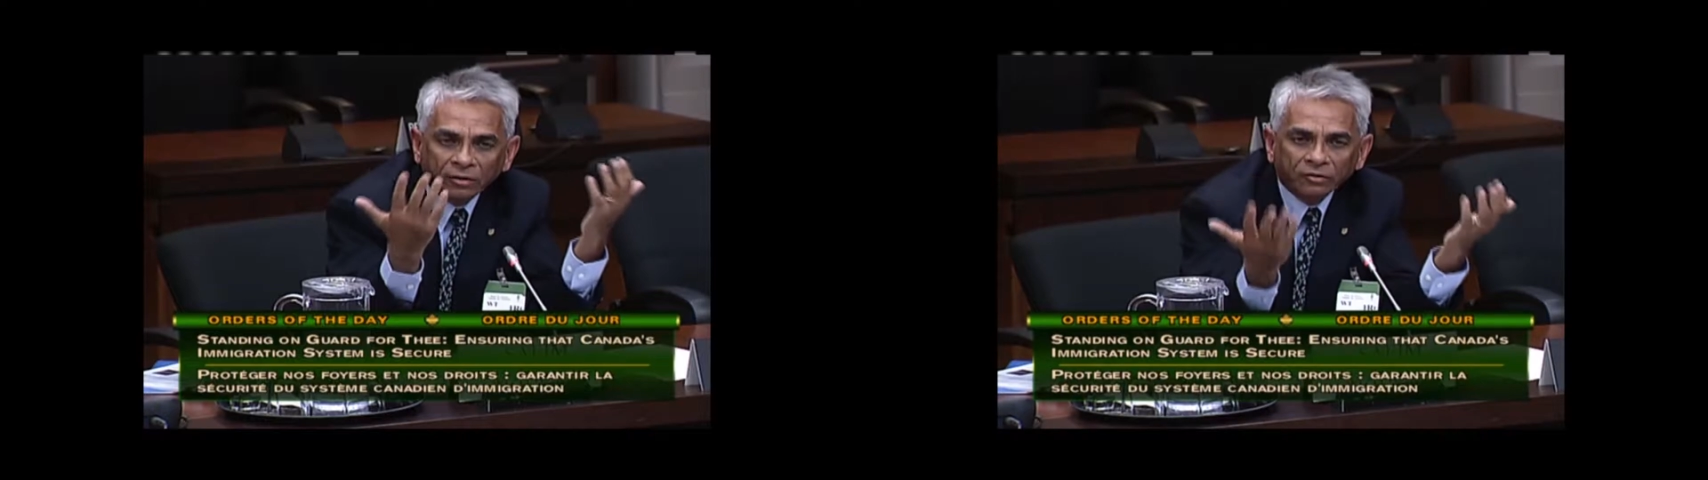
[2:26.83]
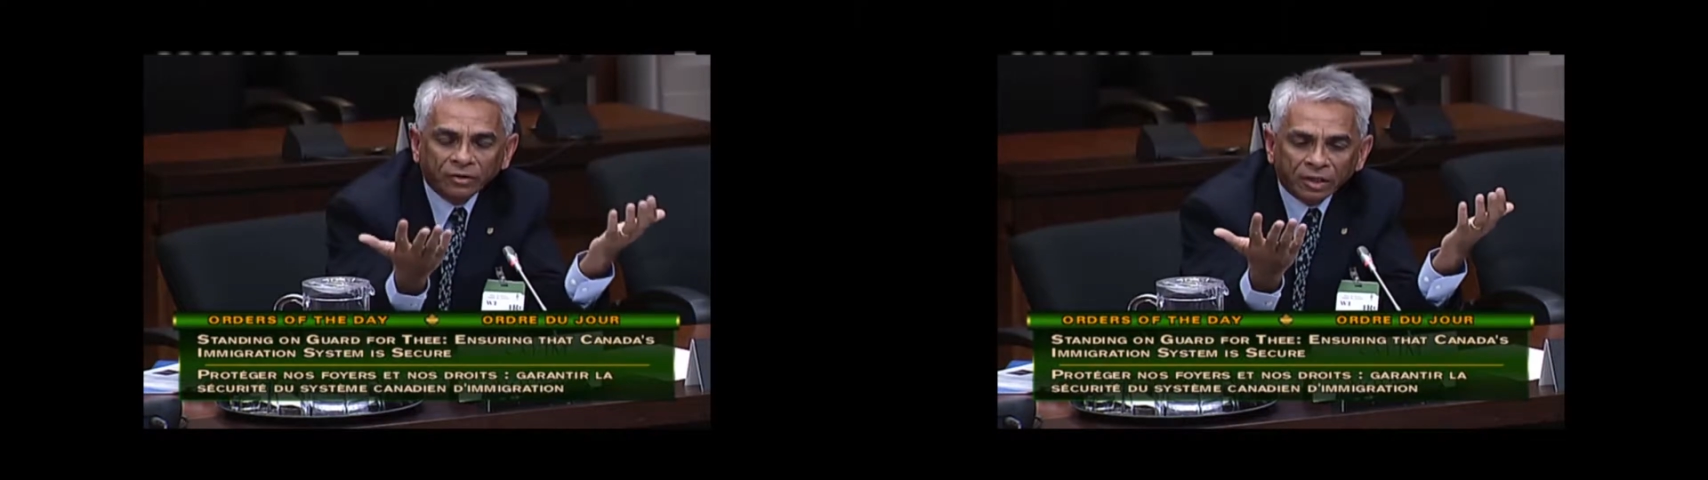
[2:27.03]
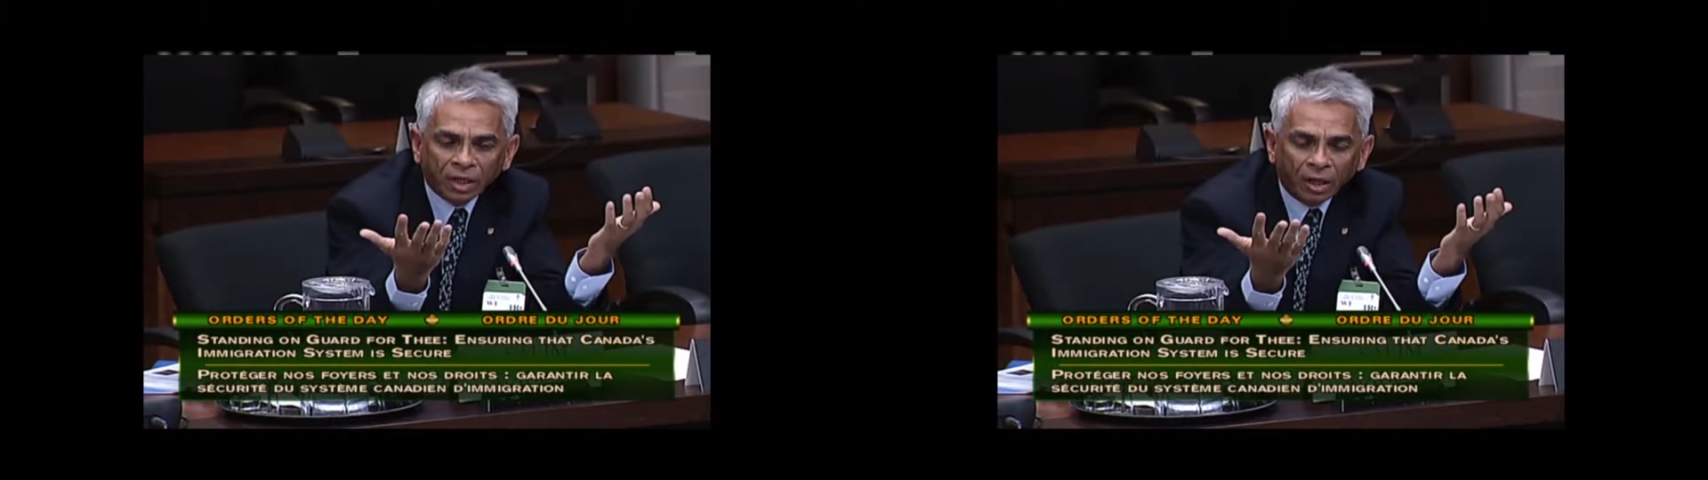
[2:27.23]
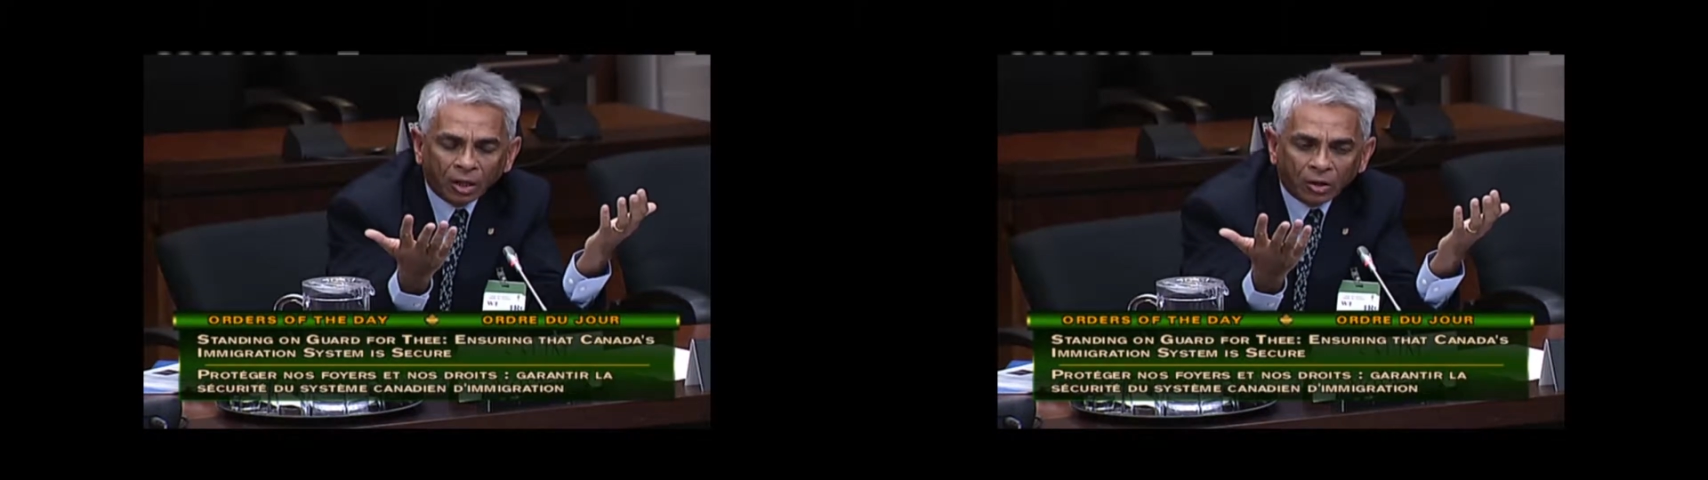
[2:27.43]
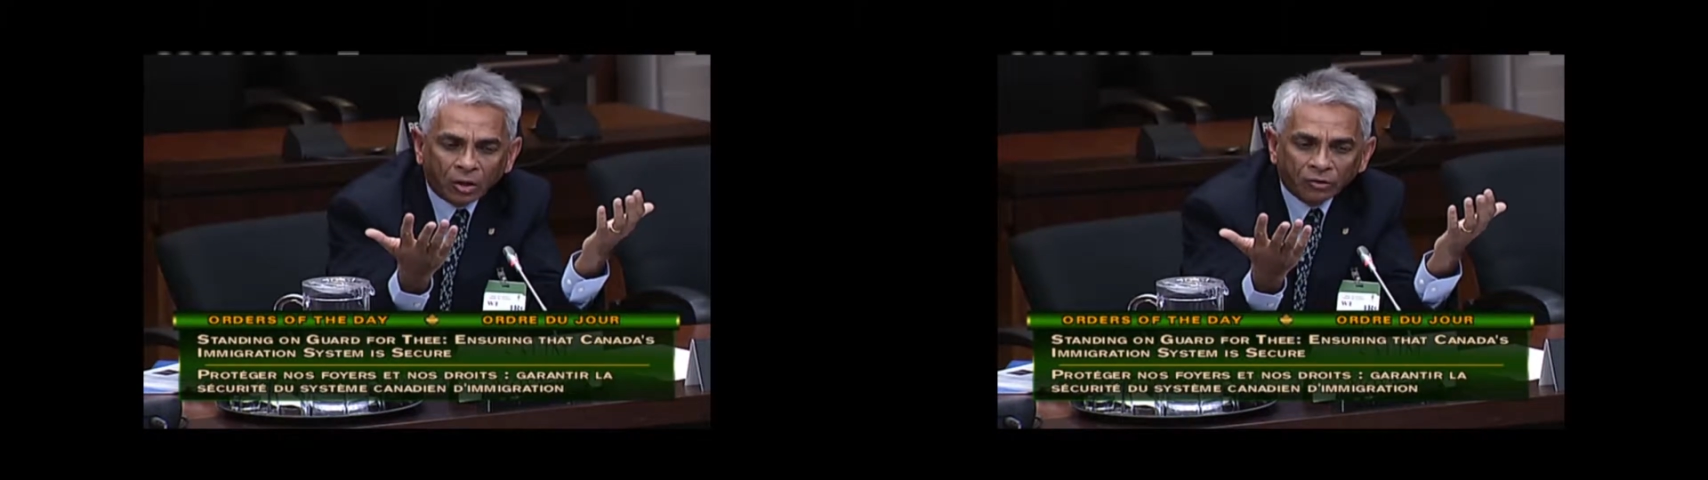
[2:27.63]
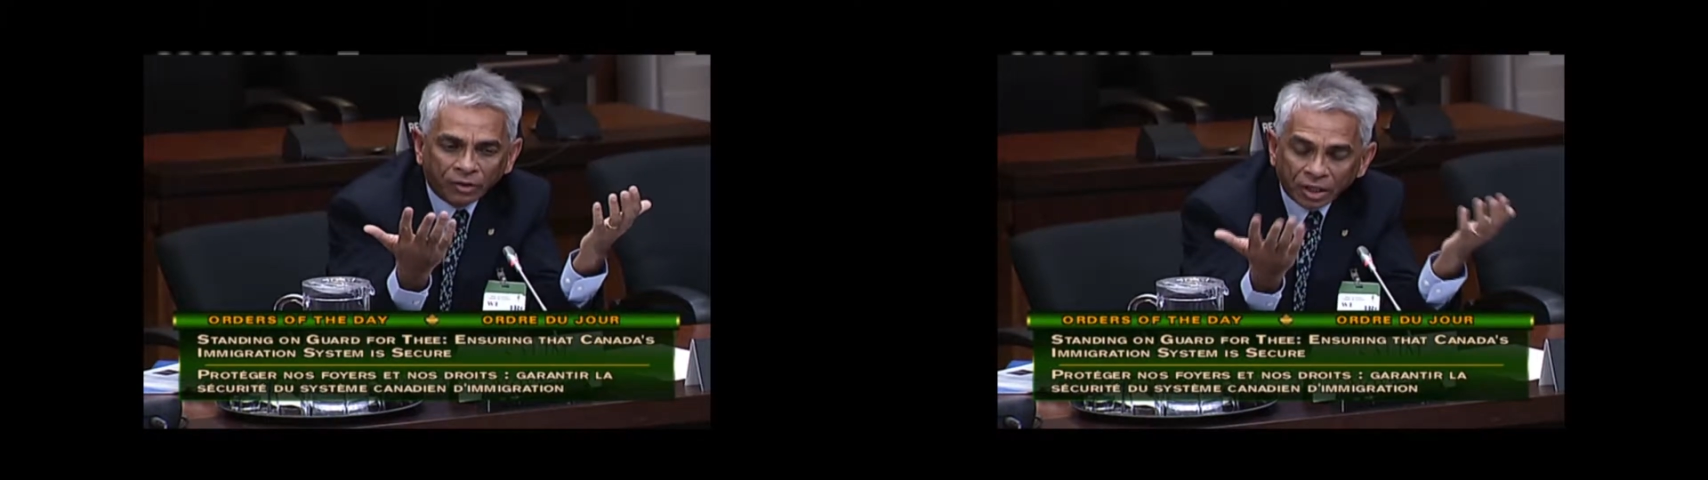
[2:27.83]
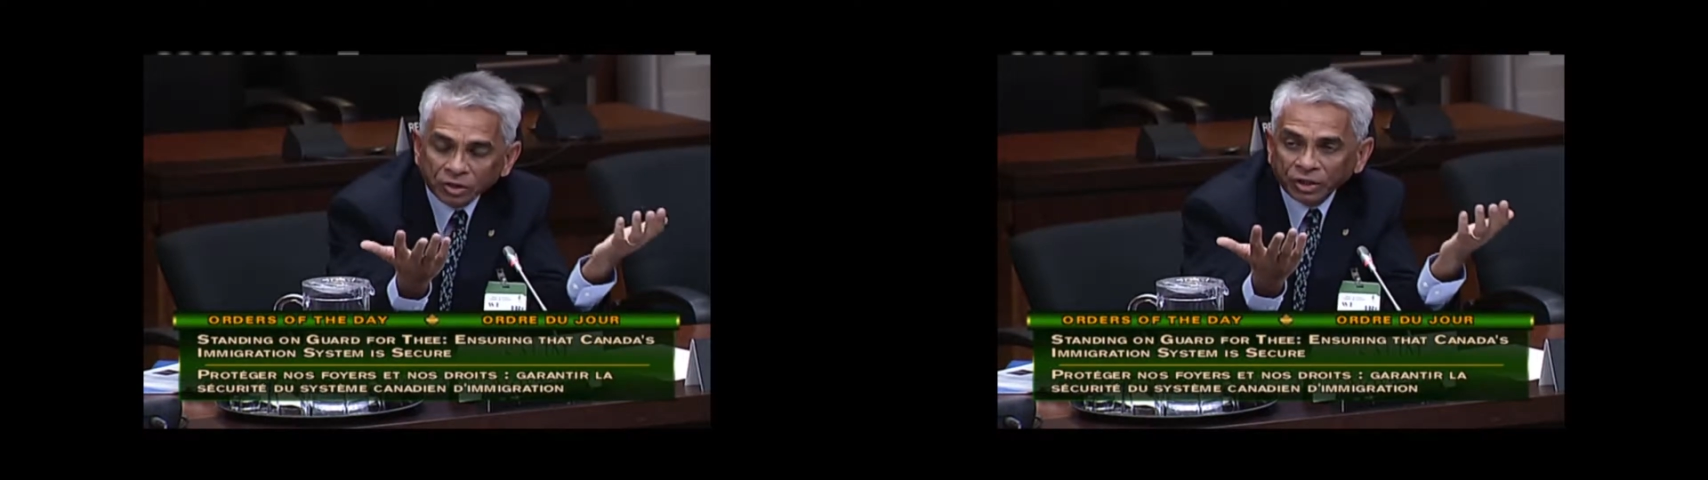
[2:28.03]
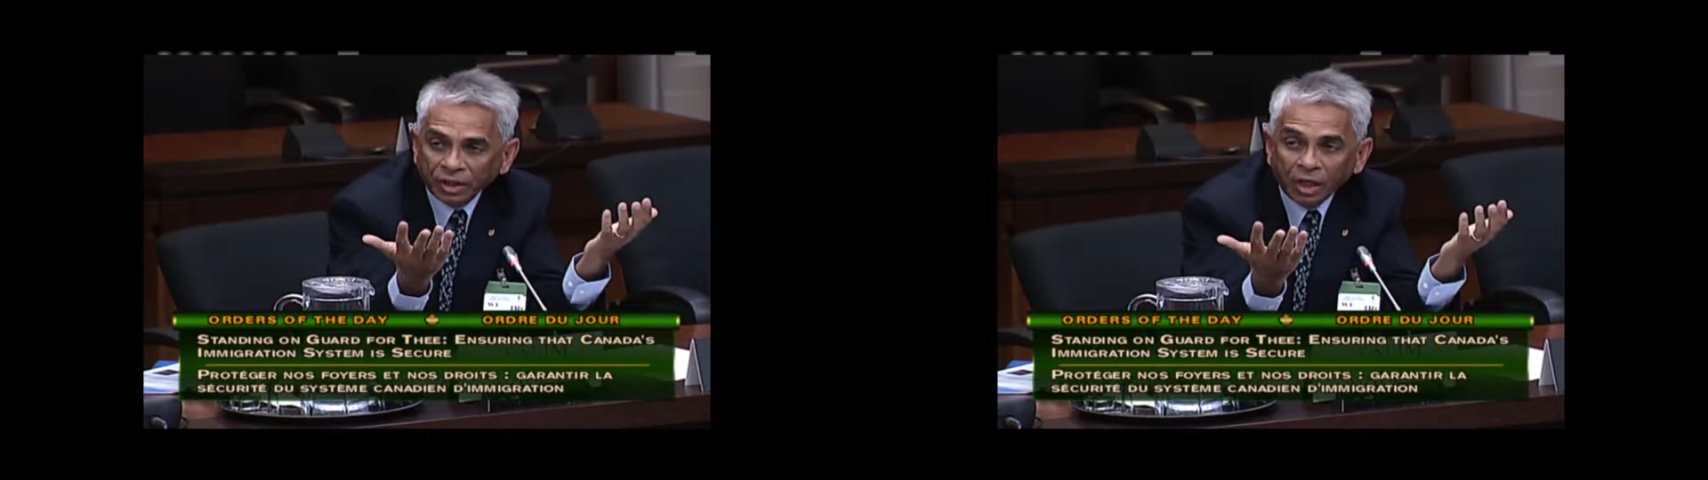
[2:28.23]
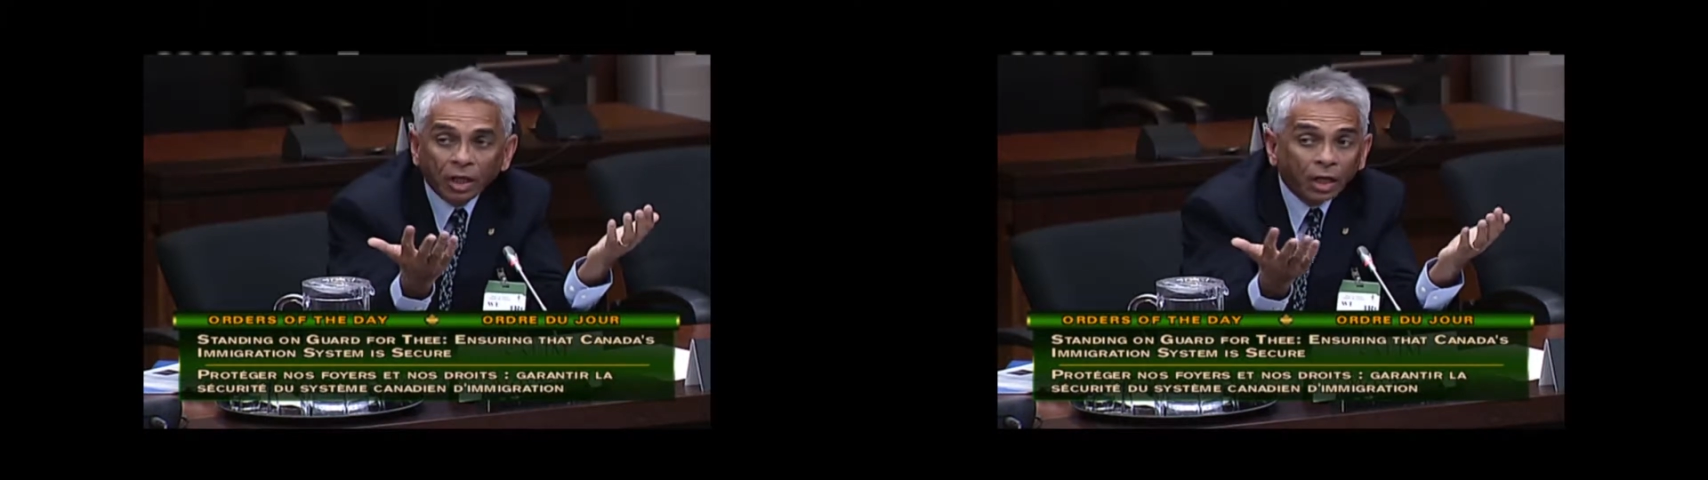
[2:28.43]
contradiction